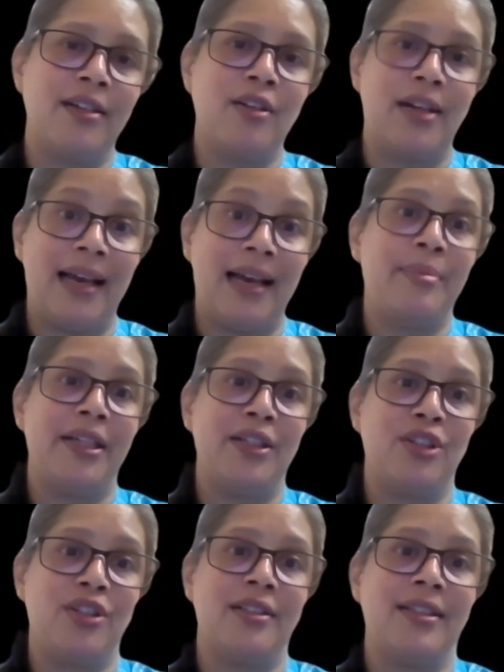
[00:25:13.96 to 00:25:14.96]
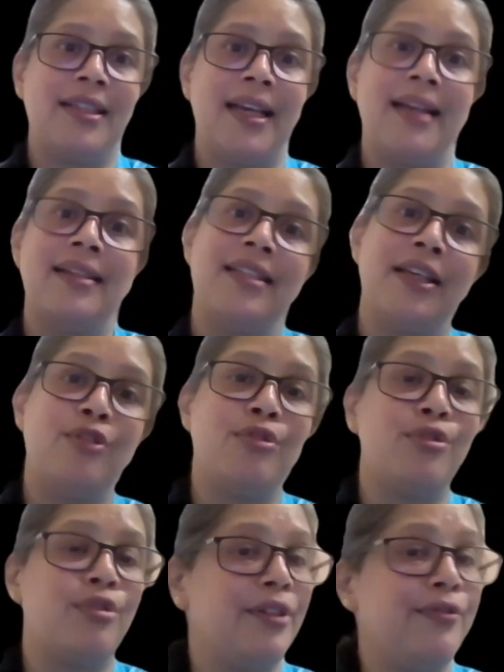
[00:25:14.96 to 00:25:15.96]
collaboration can take you
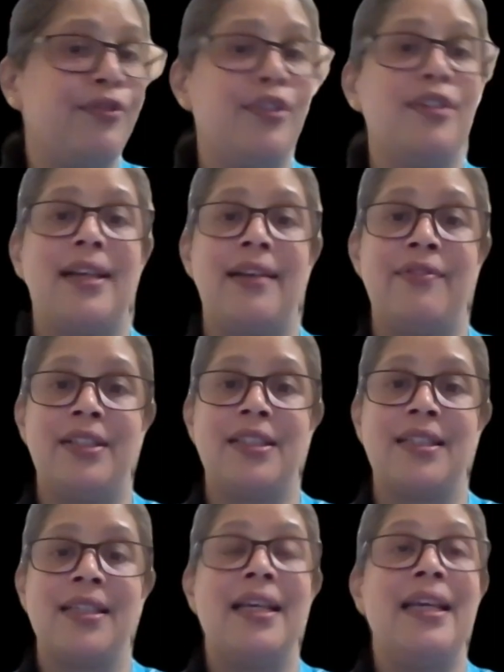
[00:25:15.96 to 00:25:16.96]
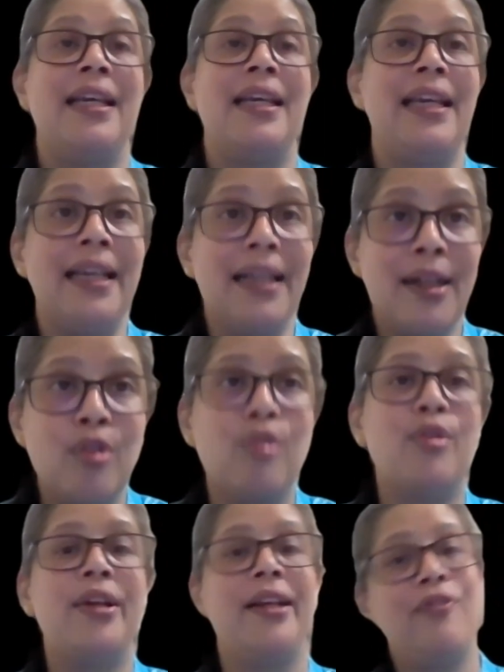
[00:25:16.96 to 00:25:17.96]
to different levels,
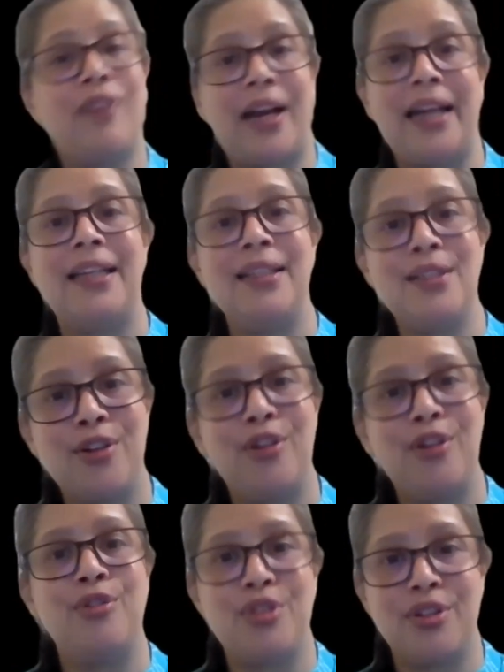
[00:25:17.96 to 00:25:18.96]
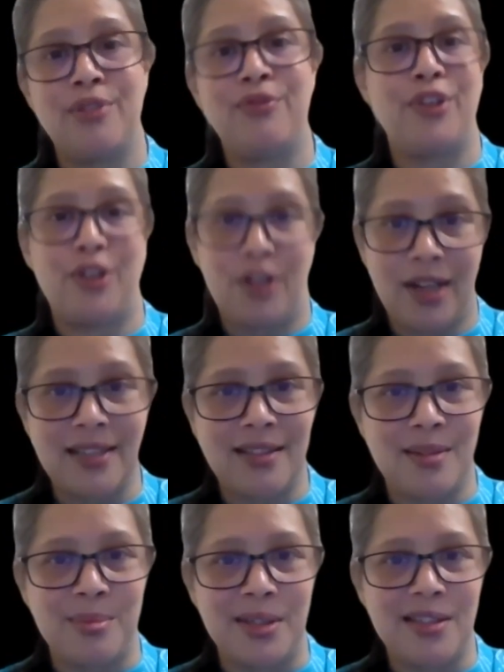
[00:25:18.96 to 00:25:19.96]
including finding solution for your
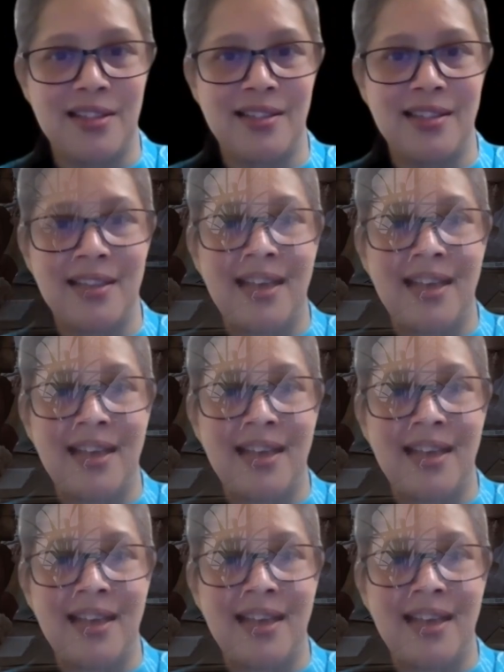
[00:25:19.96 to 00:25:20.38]
customers.